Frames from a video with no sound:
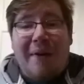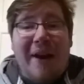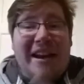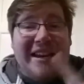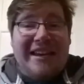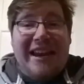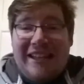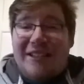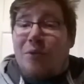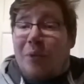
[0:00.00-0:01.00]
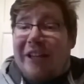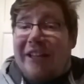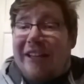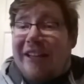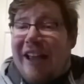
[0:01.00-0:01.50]
out next
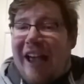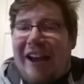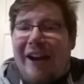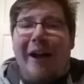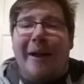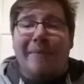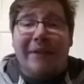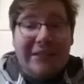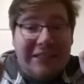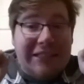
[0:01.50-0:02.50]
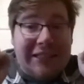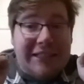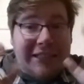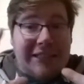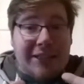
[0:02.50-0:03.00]
week, and I am
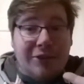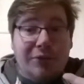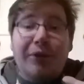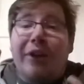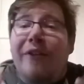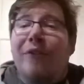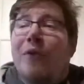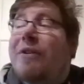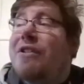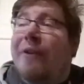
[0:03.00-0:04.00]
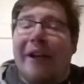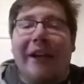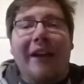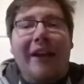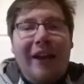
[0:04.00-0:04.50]
so looking forward to
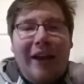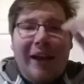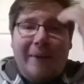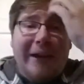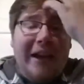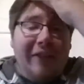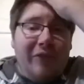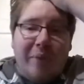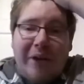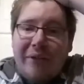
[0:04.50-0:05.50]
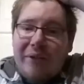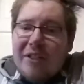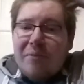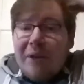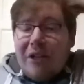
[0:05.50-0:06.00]
it. I mean, everybody
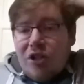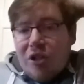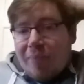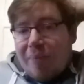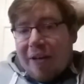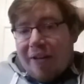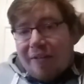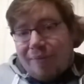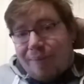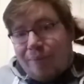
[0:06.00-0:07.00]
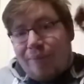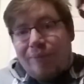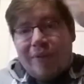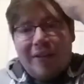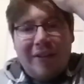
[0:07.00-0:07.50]
who's been jumping
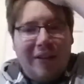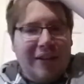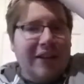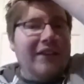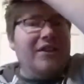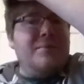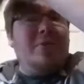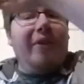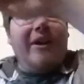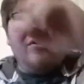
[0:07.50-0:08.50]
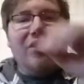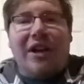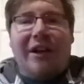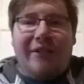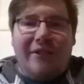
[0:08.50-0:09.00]
around,
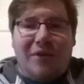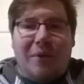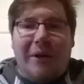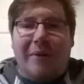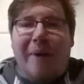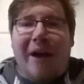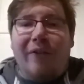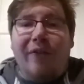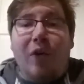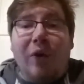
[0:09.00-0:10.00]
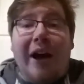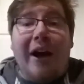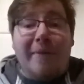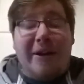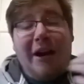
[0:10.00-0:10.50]
shouting and squealing about
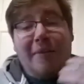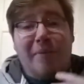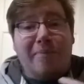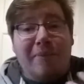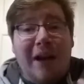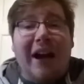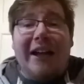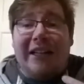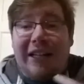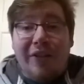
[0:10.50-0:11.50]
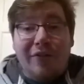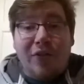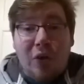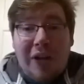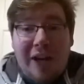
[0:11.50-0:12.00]
Fallout. I mean, I
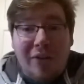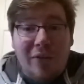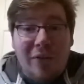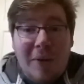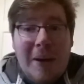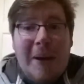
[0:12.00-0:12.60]
love Fallout,